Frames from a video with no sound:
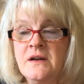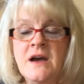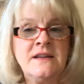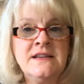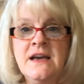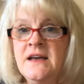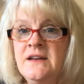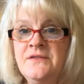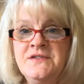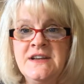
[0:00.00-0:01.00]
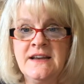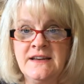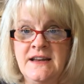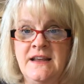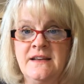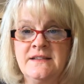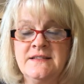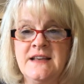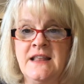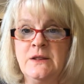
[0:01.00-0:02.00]
a ton of
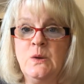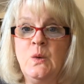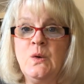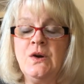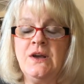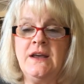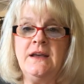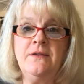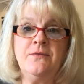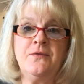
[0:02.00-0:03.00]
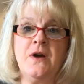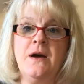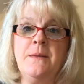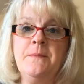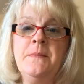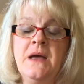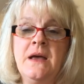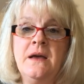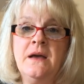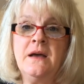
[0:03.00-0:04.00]
techniques, and Lori
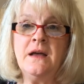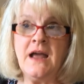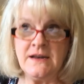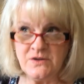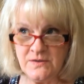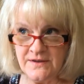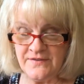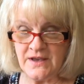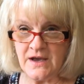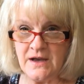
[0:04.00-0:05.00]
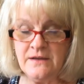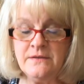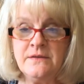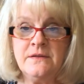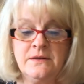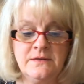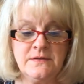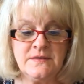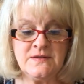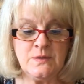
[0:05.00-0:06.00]
and Olivia,
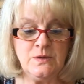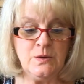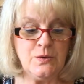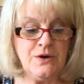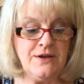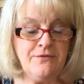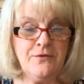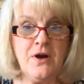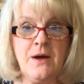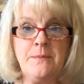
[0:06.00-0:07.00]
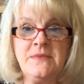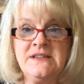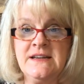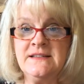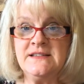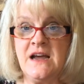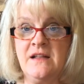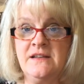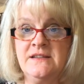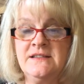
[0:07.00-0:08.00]
so Lori from
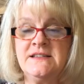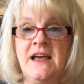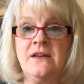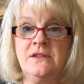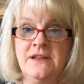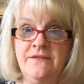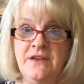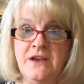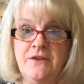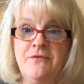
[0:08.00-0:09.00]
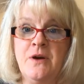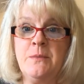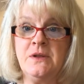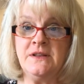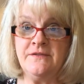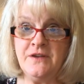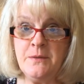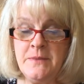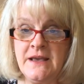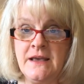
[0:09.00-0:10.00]
Textilist and Olivia from Olivia
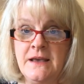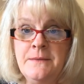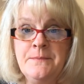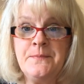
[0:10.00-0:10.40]
B,